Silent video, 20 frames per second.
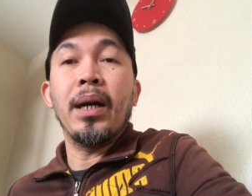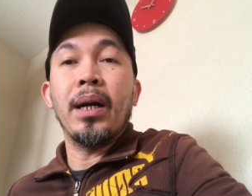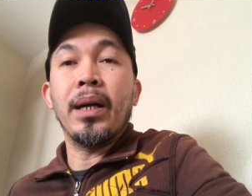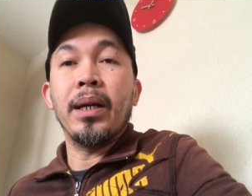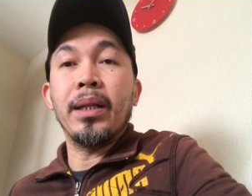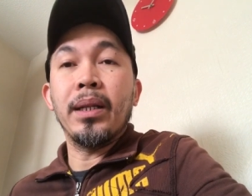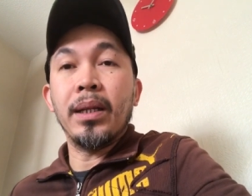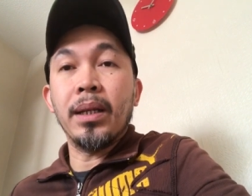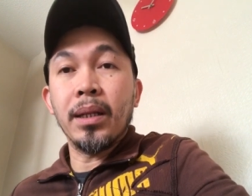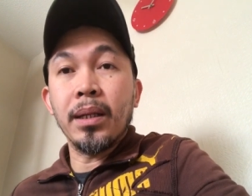
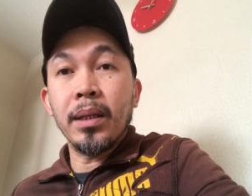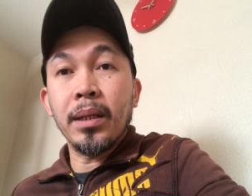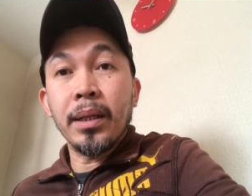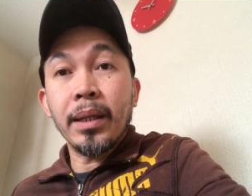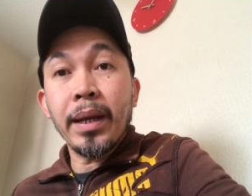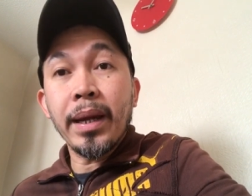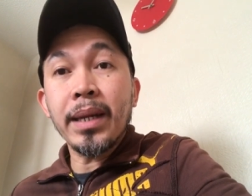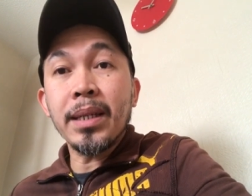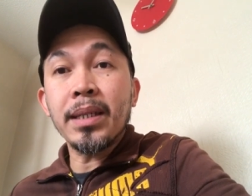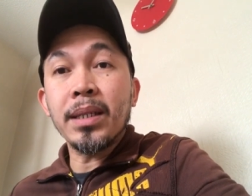and the
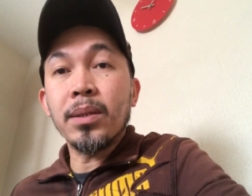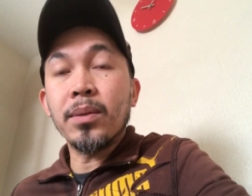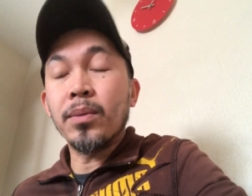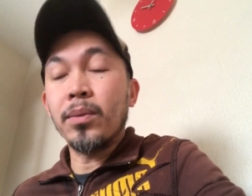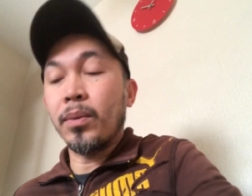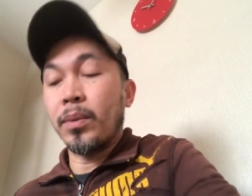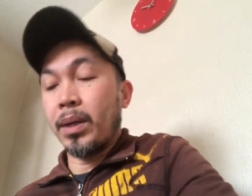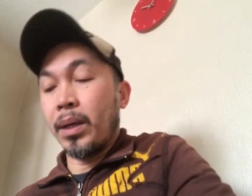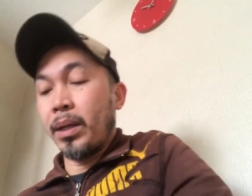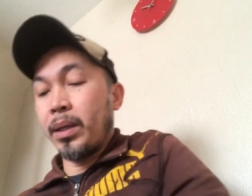next
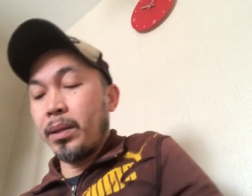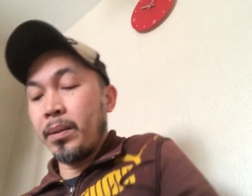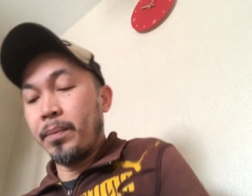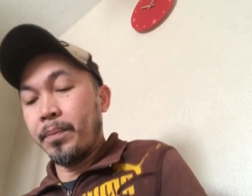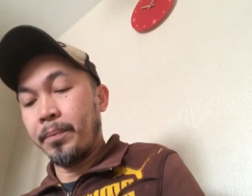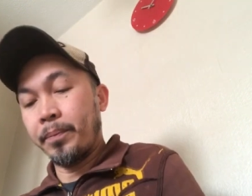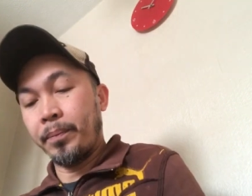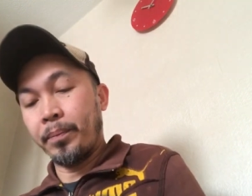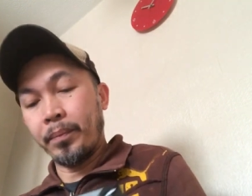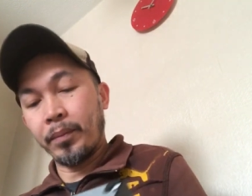one
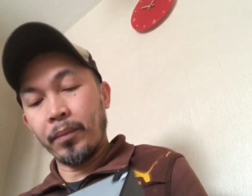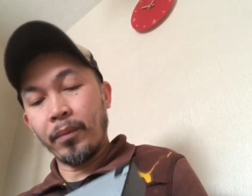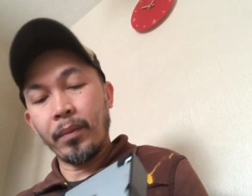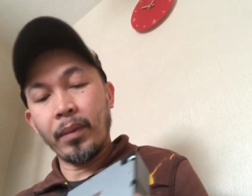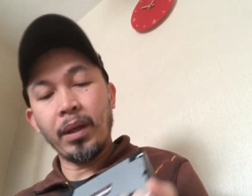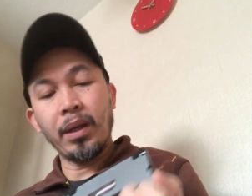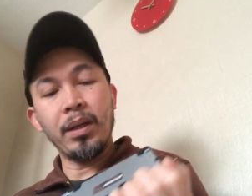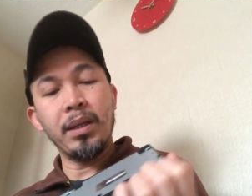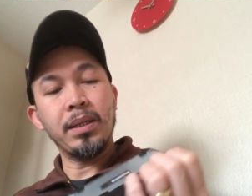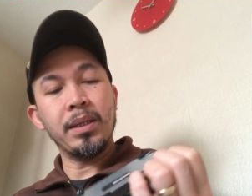
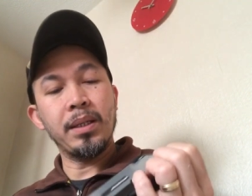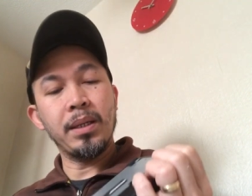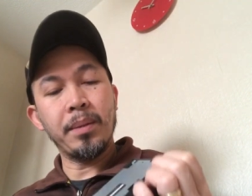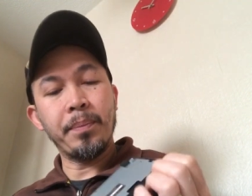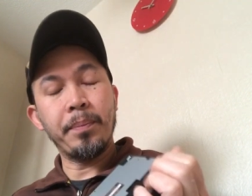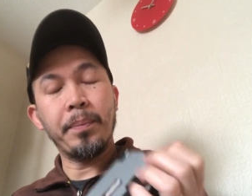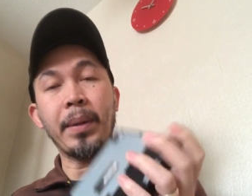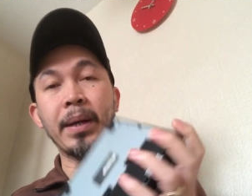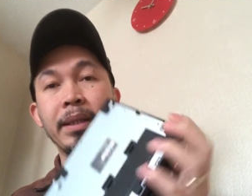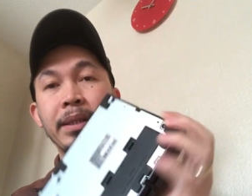is the
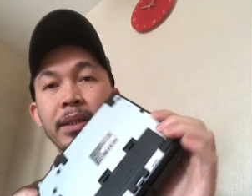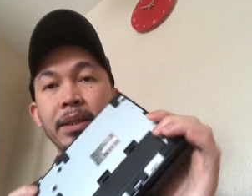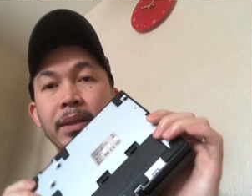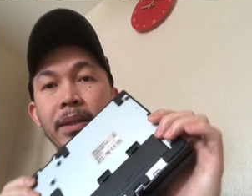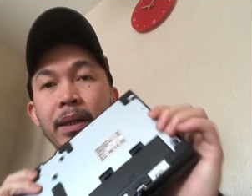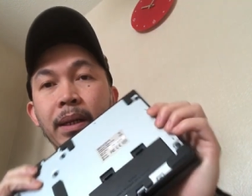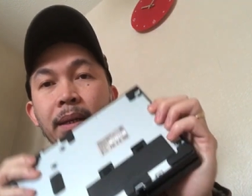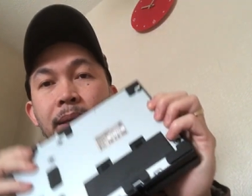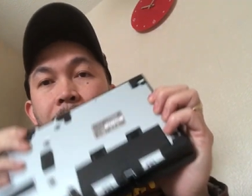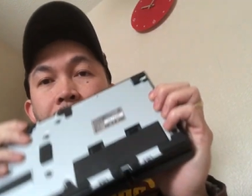
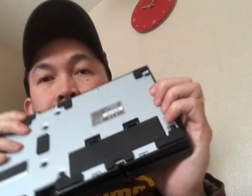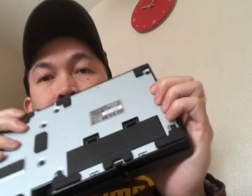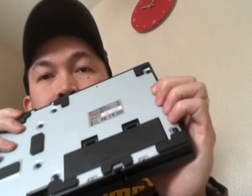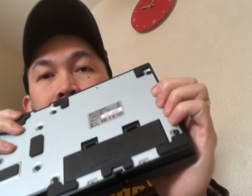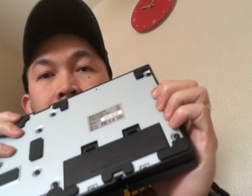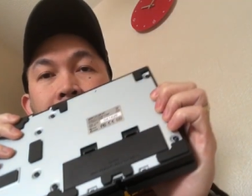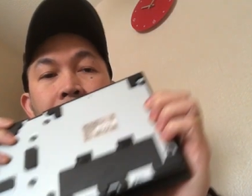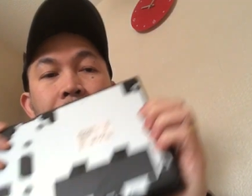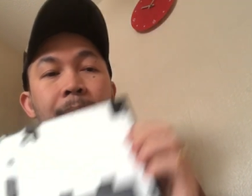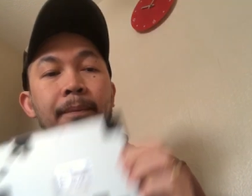battery at the
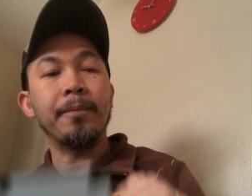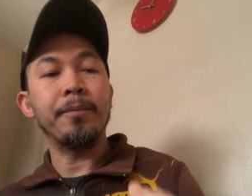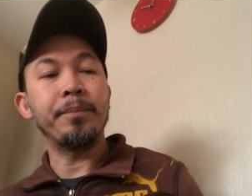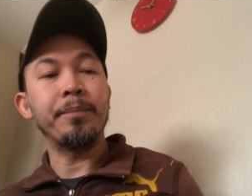back